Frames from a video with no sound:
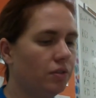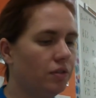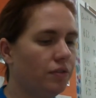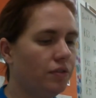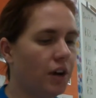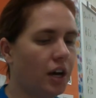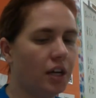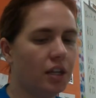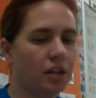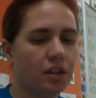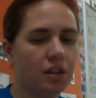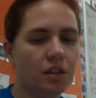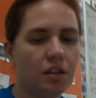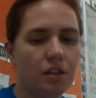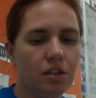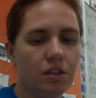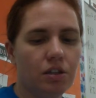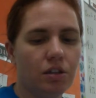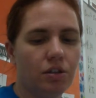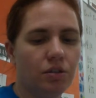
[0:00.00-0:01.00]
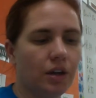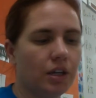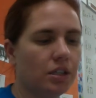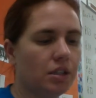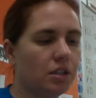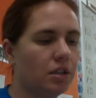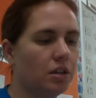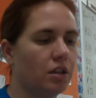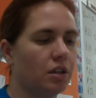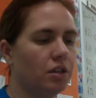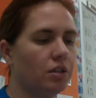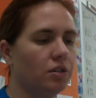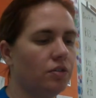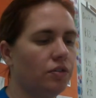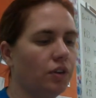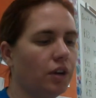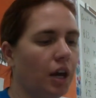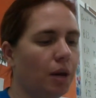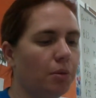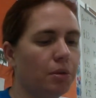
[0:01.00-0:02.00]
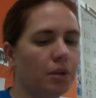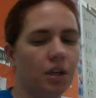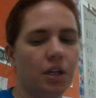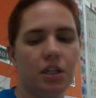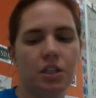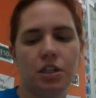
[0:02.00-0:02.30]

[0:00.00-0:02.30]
do the rest of those vocabulary